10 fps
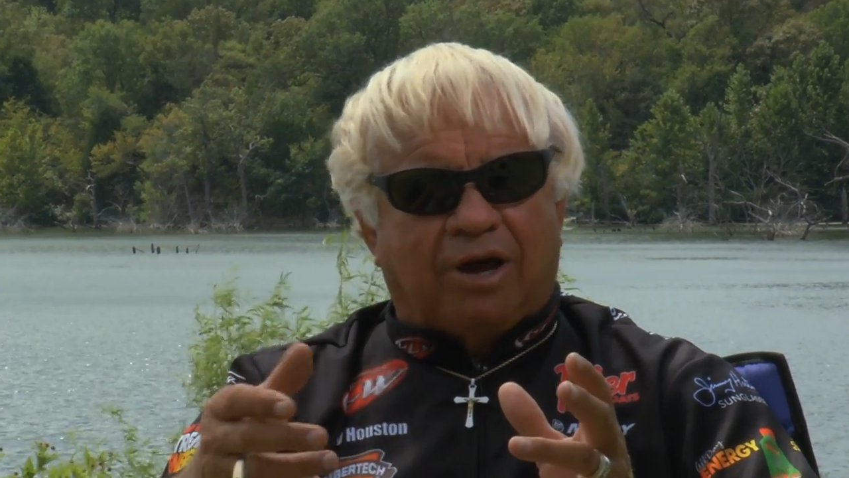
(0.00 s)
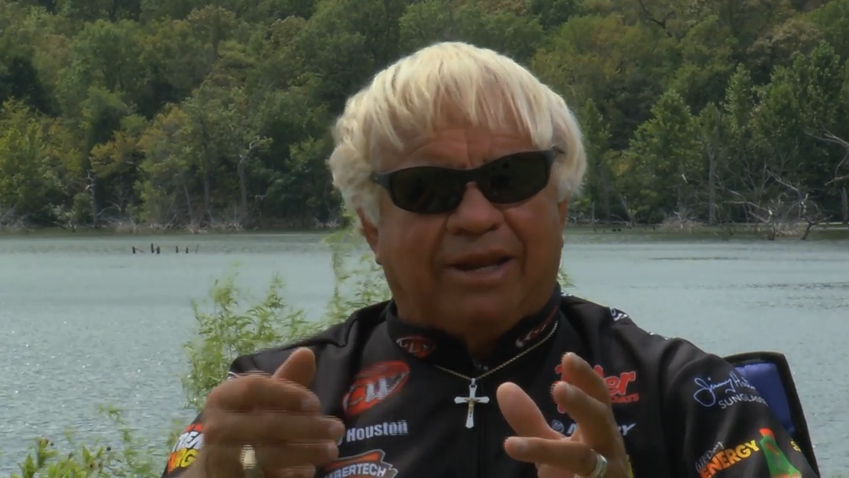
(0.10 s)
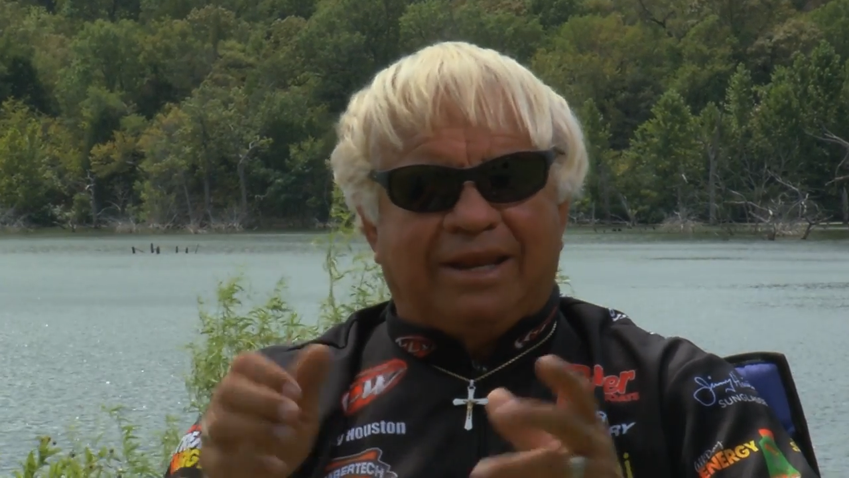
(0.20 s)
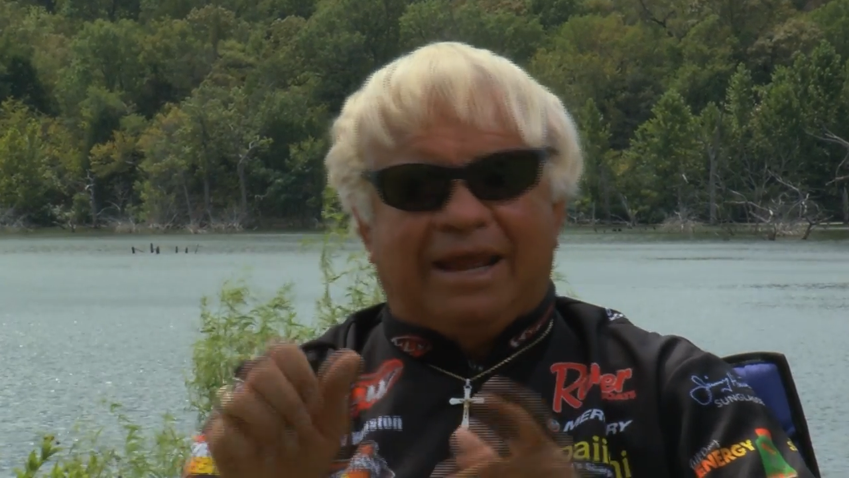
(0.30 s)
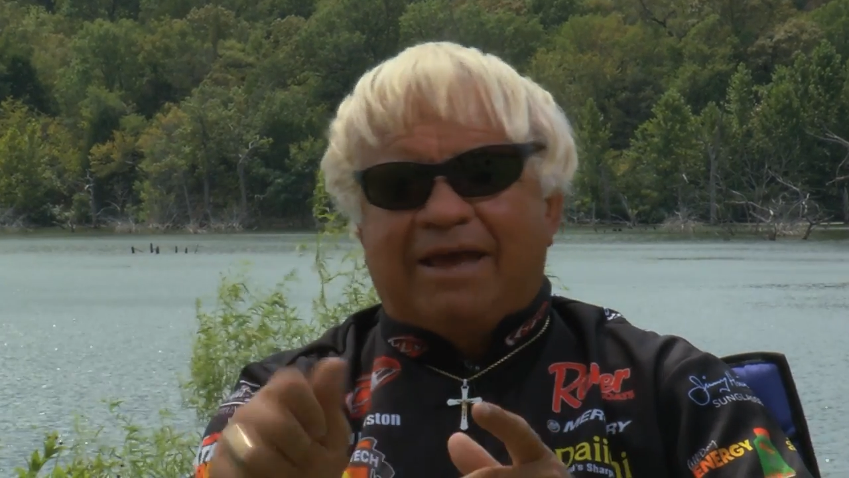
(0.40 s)
I
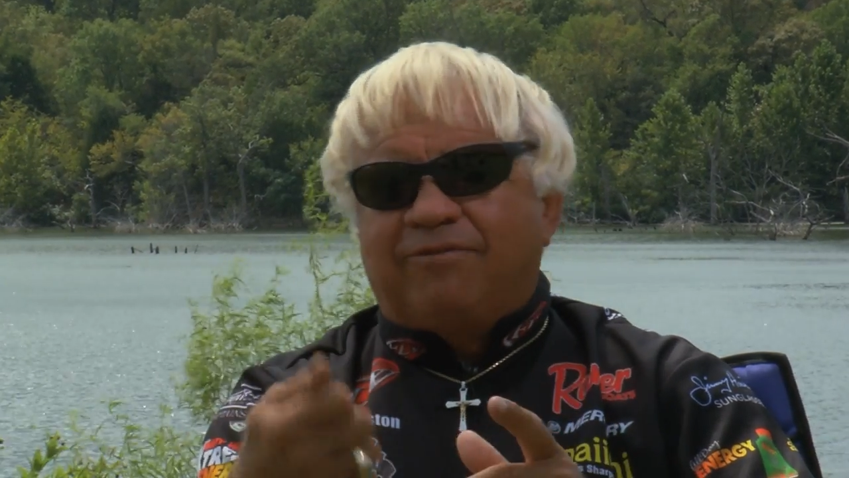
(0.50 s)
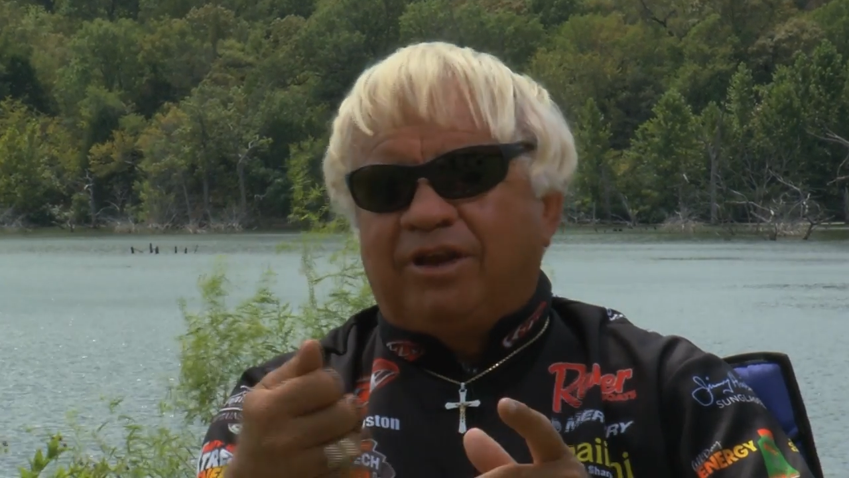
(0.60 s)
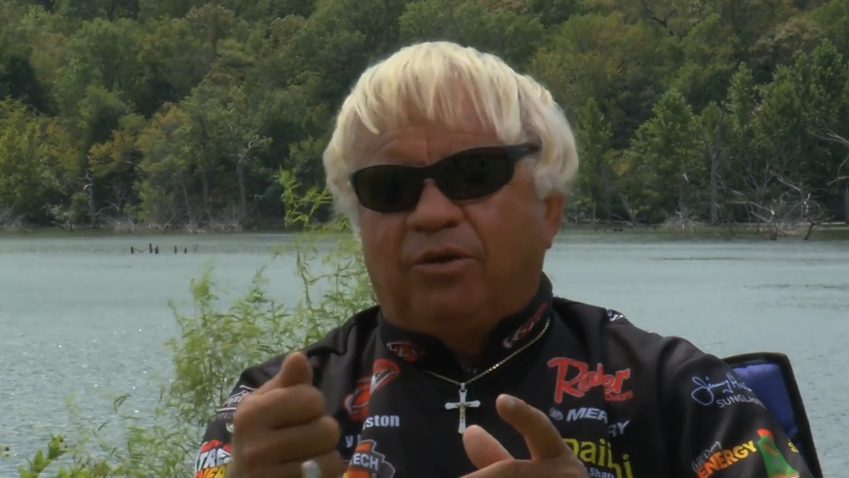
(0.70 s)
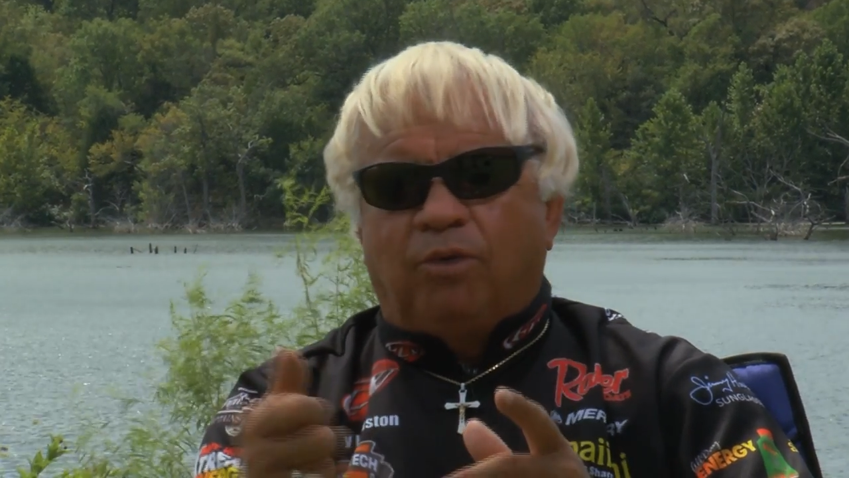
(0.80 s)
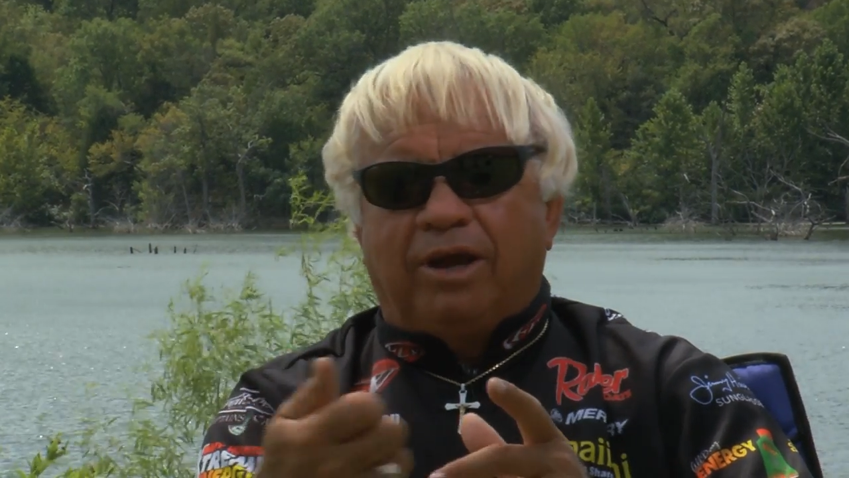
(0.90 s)
didn't have
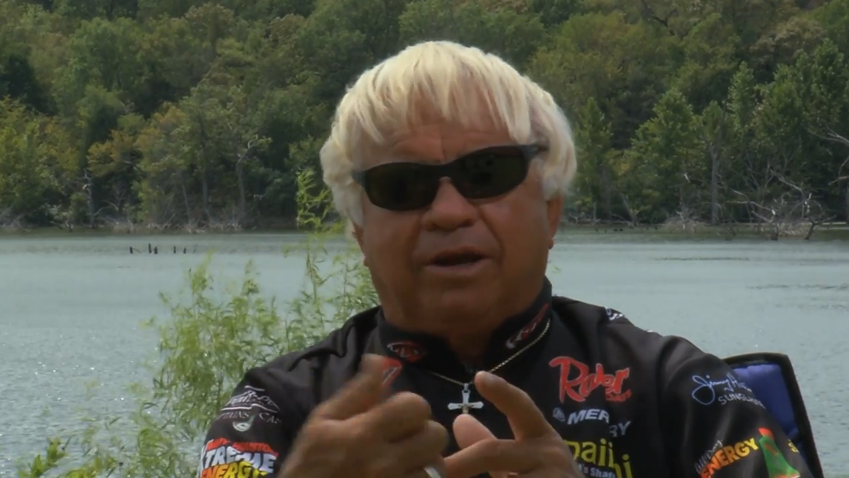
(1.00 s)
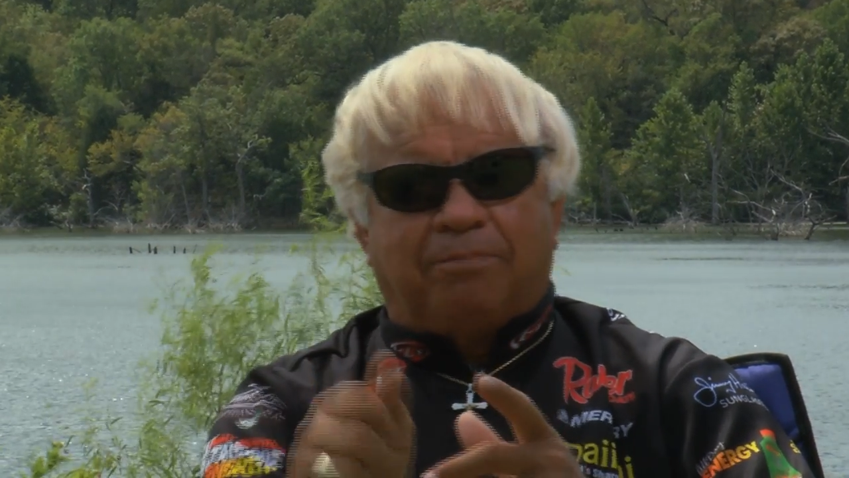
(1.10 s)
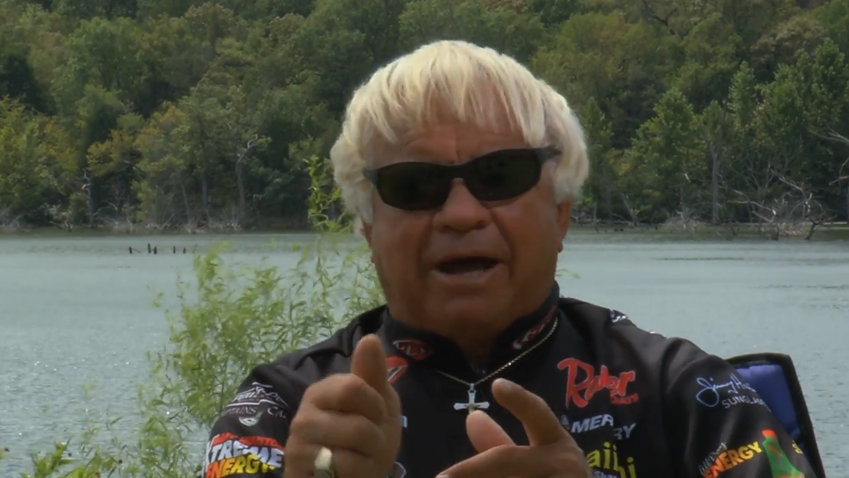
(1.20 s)
any way to